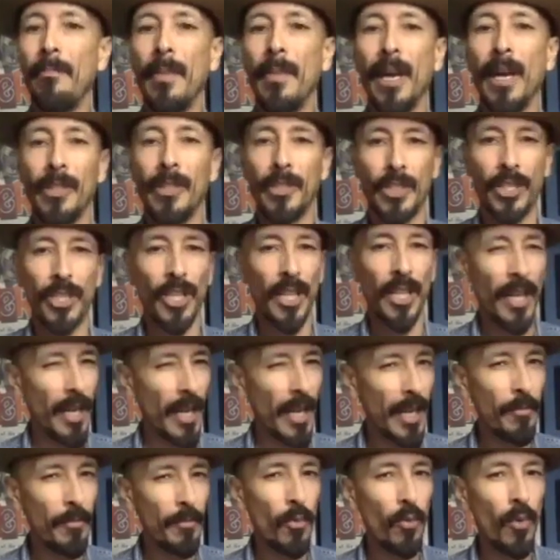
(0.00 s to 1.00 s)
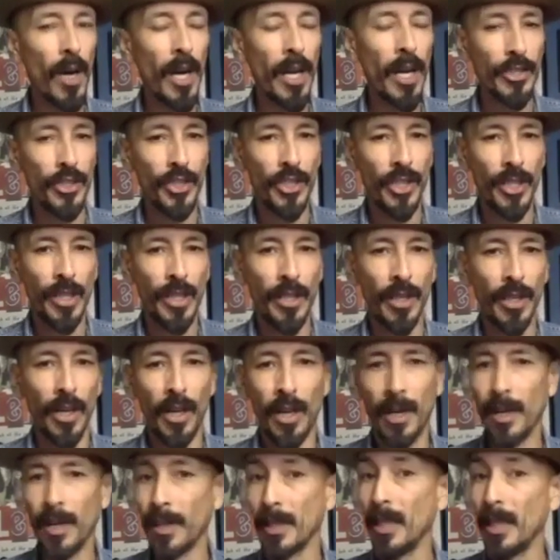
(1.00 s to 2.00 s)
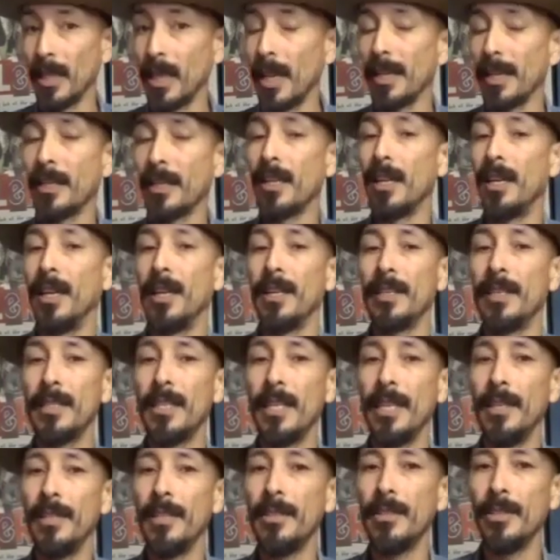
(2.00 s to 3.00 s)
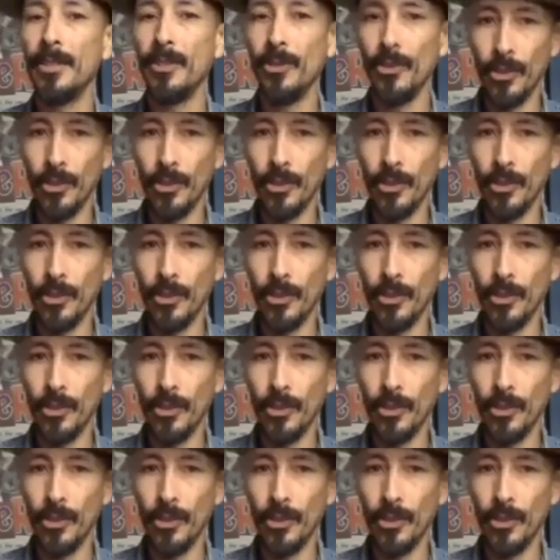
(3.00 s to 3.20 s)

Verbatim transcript: much time watching online content,